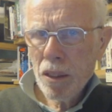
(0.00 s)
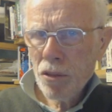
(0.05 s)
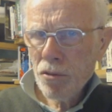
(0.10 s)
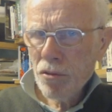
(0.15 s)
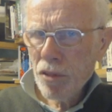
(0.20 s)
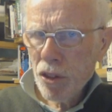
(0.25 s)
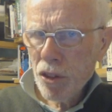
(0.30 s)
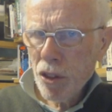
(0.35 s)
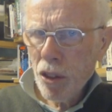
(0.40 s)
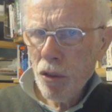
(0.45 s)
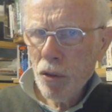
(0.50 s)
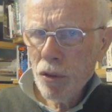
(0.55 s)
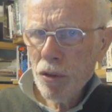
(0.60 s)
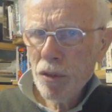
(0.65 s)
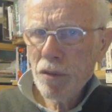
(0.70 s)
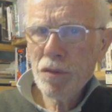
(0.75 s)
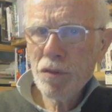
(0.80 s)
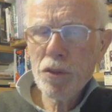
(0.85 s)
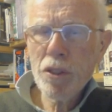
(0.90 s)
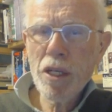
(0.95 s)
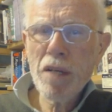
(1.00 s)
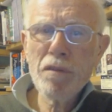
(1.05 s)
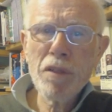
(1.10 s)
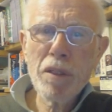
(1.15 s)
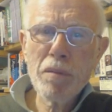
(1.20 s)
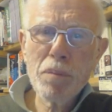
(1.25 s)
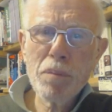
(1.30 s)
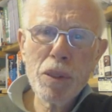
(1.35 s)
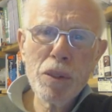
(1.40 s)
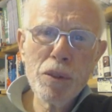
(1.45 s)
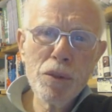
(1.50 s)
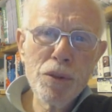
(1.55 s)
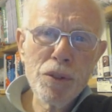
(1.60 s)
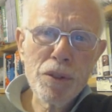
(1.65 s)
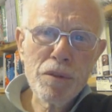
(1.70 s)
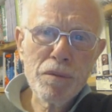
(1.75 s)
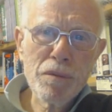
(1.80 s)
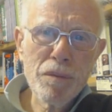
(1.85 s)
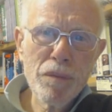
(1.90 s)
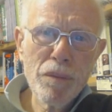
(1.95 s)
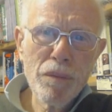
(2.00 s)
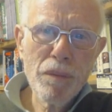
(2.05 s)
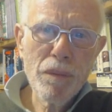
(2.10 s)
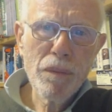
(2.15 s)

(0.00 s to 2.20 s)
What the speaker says: as a result of traffic pollution.